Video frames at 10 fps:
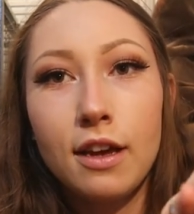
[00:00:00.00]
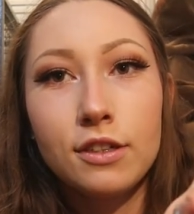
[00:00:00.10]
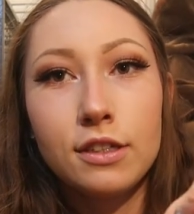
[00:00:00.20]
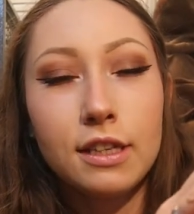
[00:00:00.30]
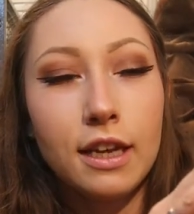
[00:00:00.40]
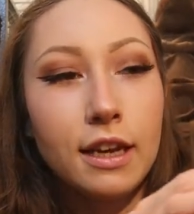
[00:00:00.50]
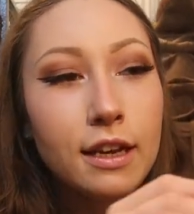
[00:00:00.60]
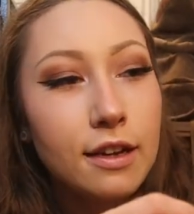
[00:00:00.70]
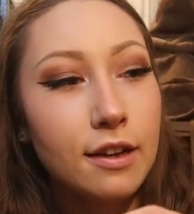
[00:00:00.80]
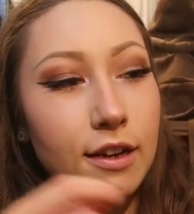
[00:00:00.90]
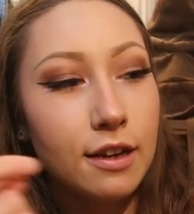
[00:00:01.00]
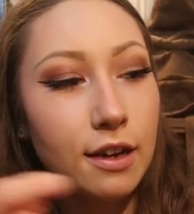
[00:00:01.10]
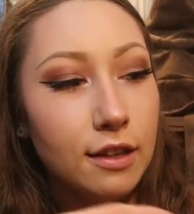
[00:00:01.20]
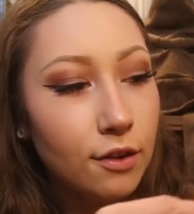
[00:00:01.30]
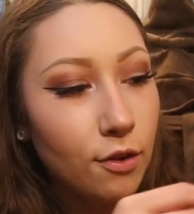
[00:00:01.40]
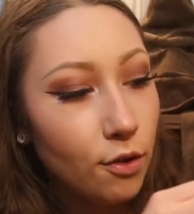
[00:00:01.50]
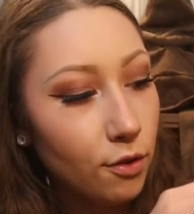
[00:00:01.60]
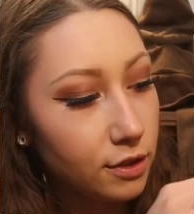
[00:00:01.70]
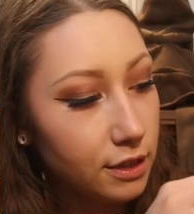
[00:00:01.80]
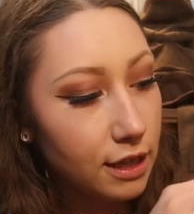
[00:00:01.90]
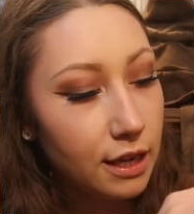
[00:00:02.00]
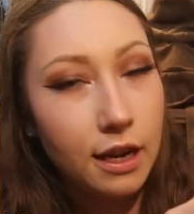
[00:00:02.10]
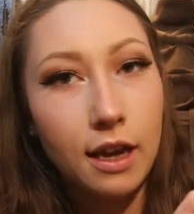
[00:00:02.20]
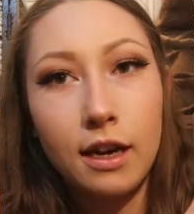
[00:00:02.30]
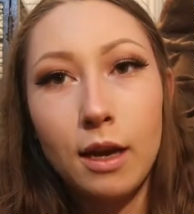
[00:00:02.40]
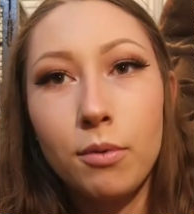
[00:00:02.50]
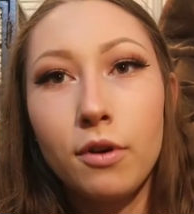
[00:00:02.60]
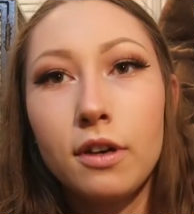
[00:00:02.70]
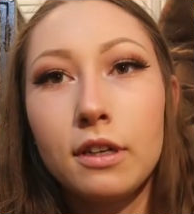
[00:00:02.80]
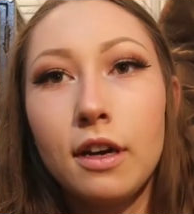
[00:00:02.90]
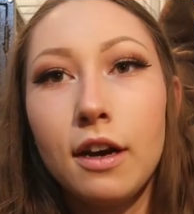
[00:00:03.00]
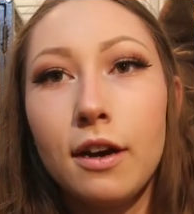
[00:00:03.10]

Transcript: and just like cut little holes in, and I put